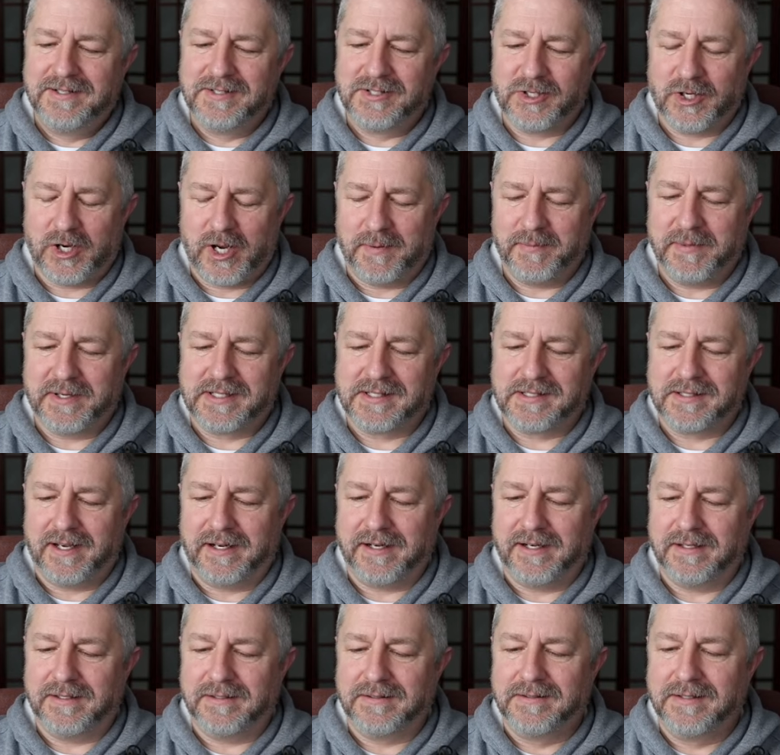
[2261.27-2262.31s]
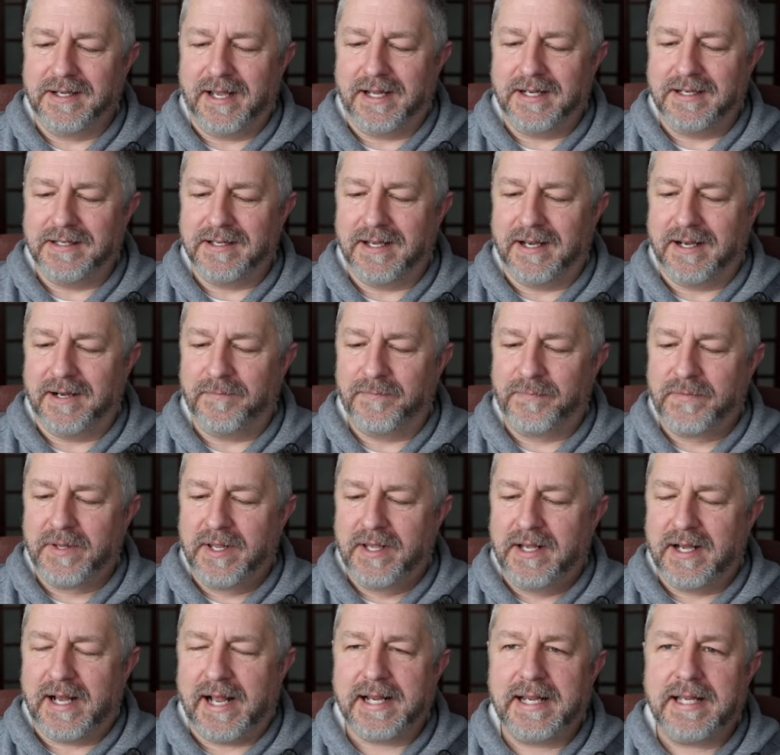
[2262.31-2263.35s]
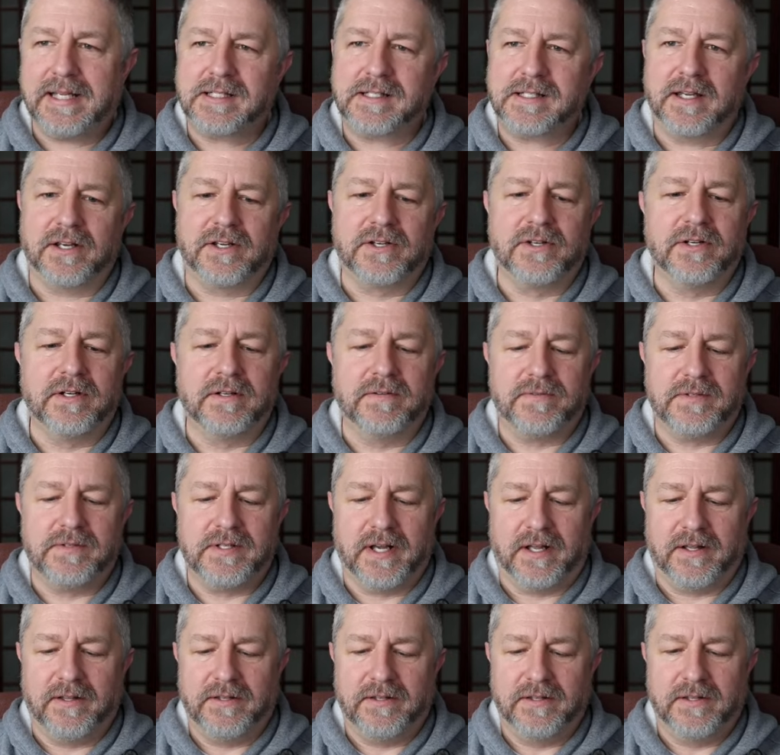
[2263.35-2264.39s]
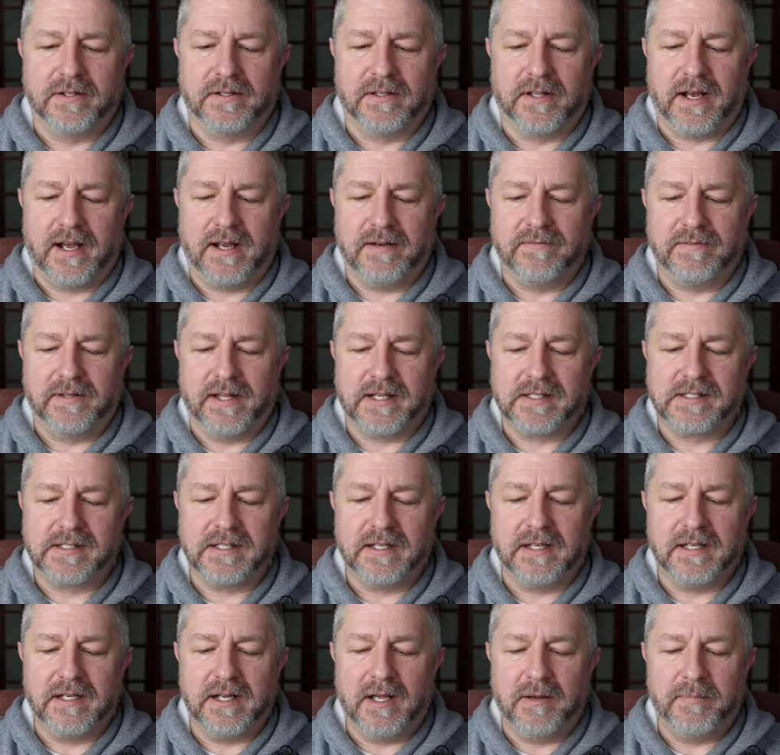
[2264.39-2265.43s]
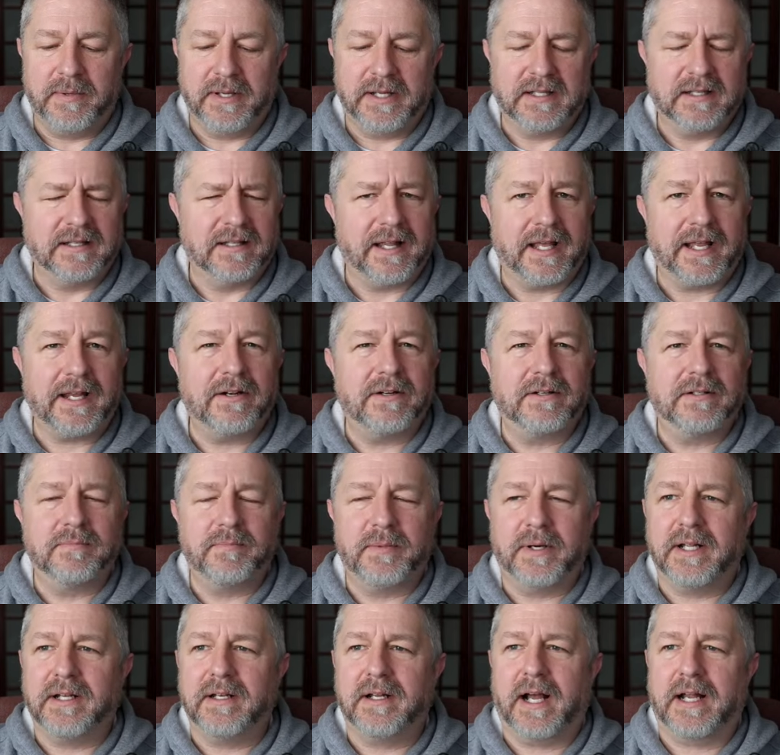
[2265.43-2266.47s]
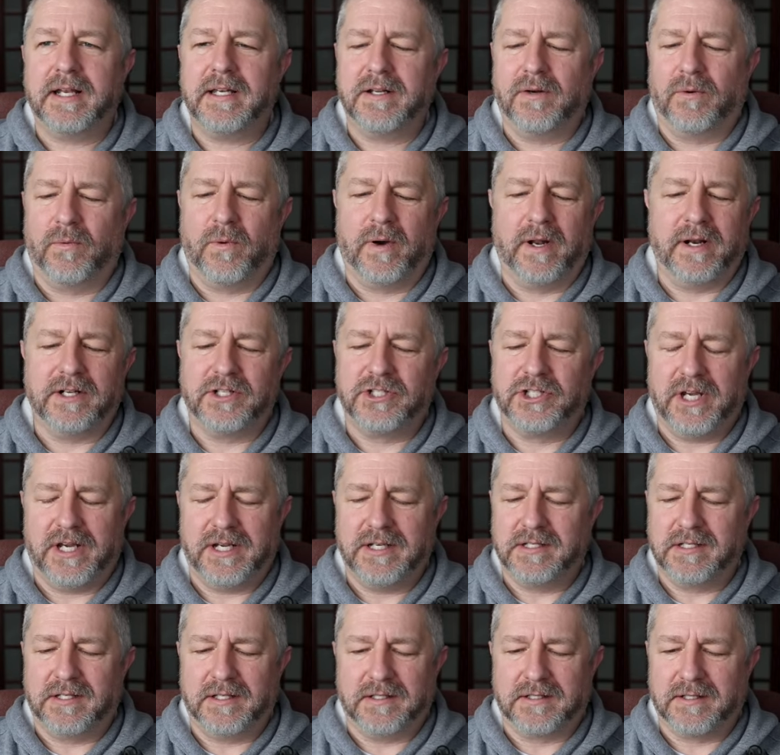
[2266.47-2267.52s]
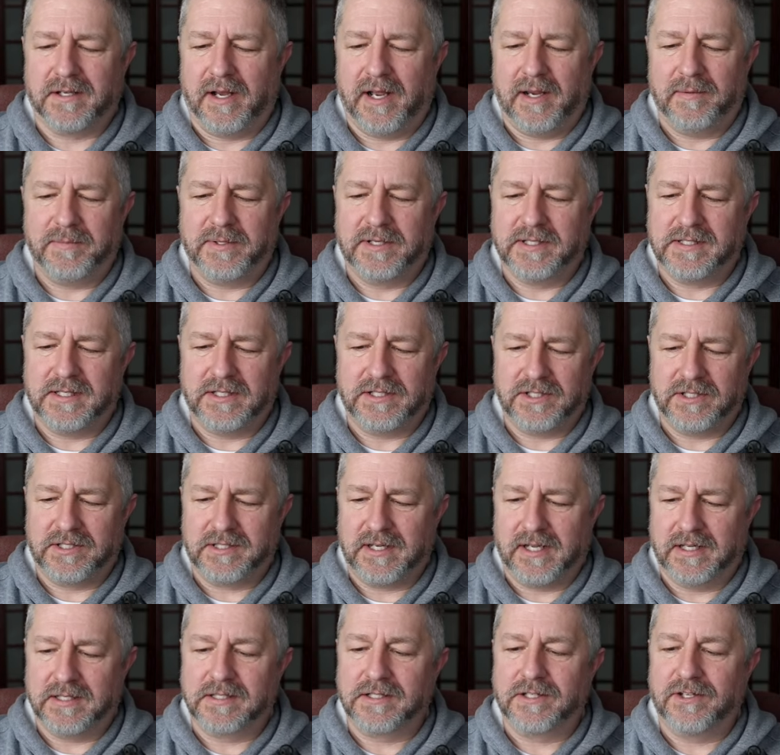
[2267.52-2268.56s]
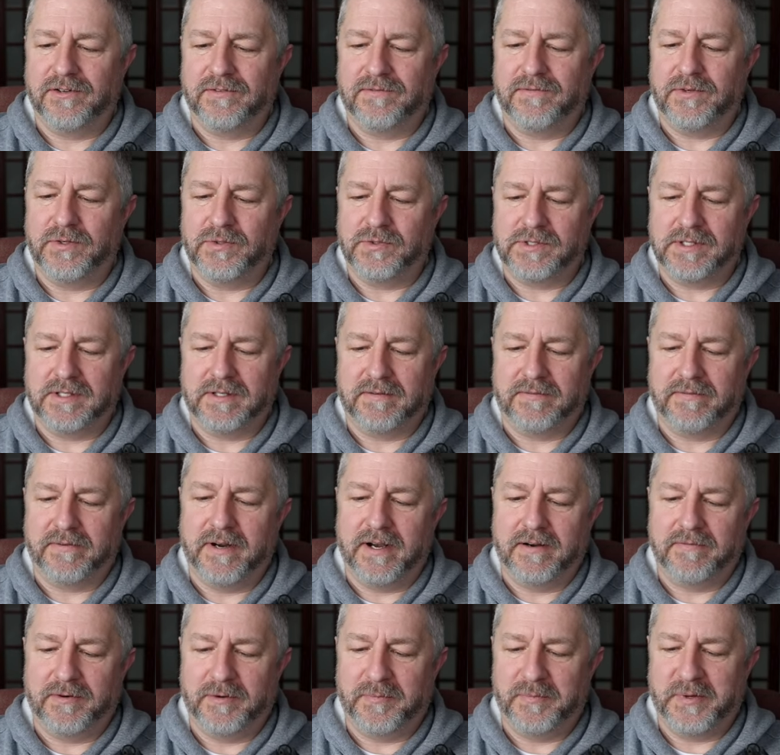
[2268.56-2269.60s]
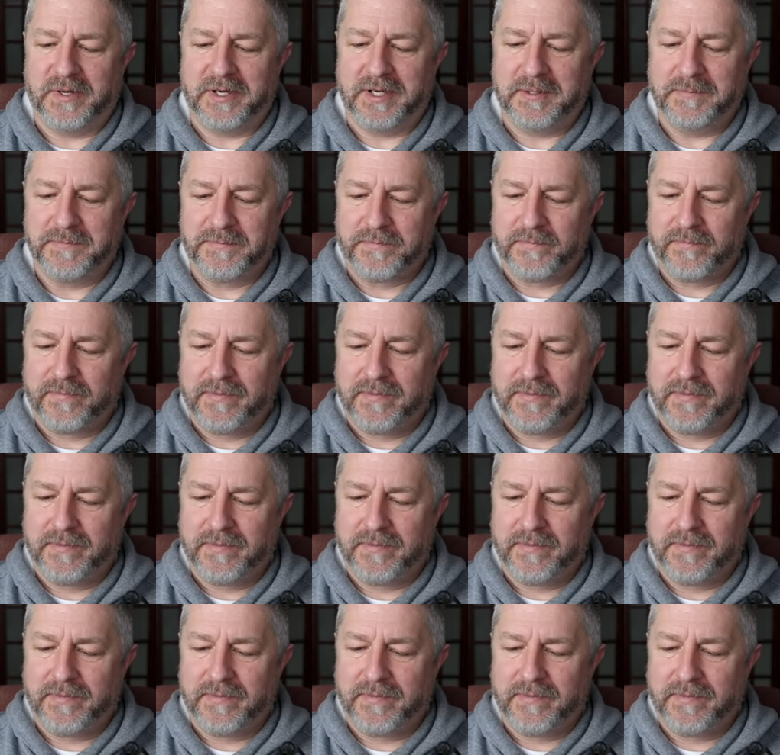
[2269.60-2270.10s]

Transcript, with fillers: so I'm excited. And um, I guess I could have done the live lesson a bit later, but I don't want to change the time because it just gets confusing for everybody.